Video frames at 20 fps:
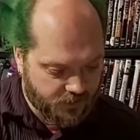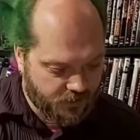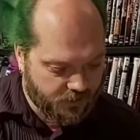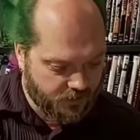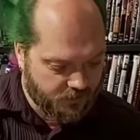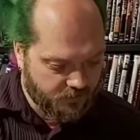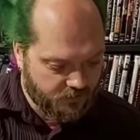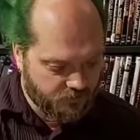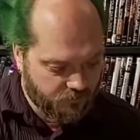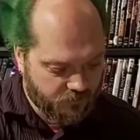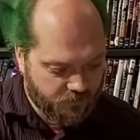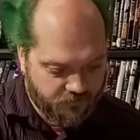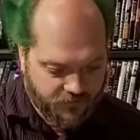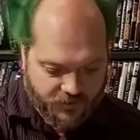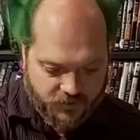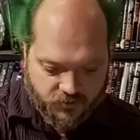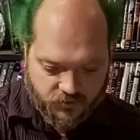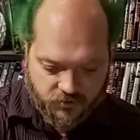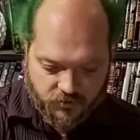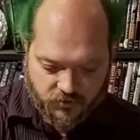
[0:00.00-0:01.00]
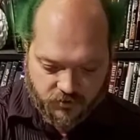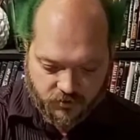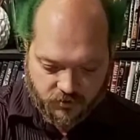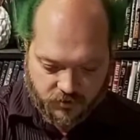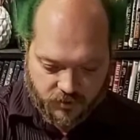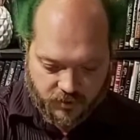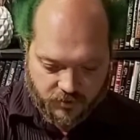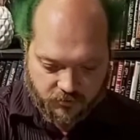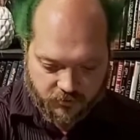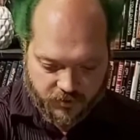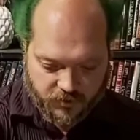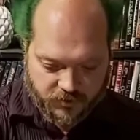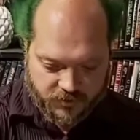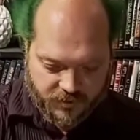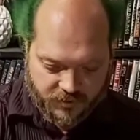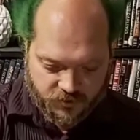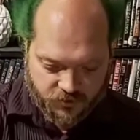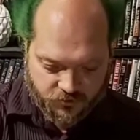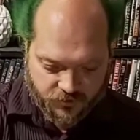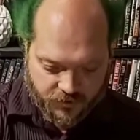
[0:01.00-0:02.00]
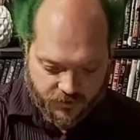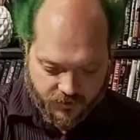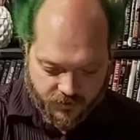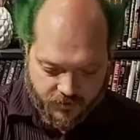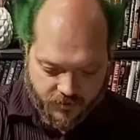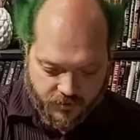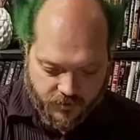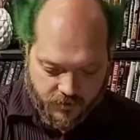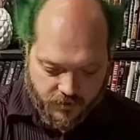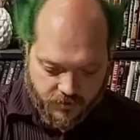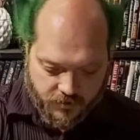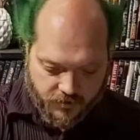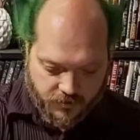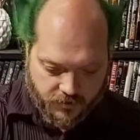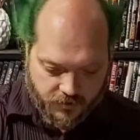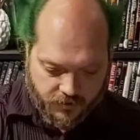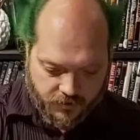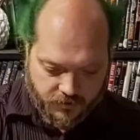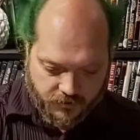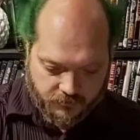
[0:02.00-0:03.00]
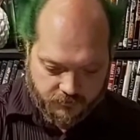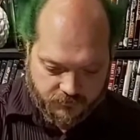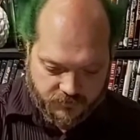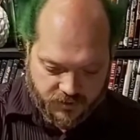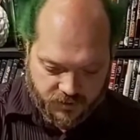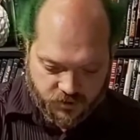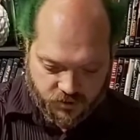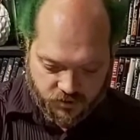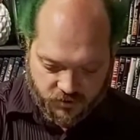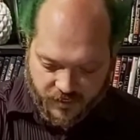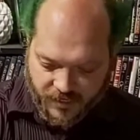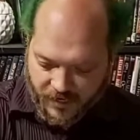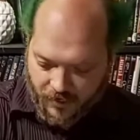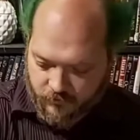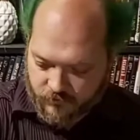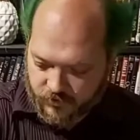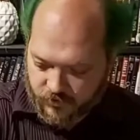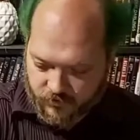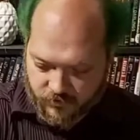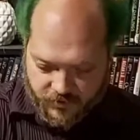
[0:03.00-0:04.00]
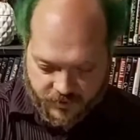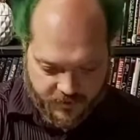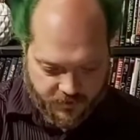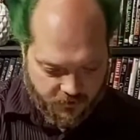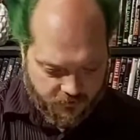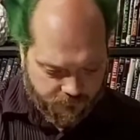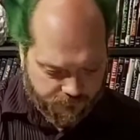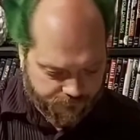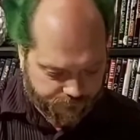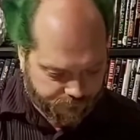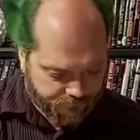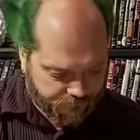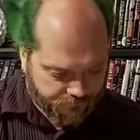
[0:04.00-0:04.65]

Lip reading: and a little bit of extra coloring and texturing. Digital counter here.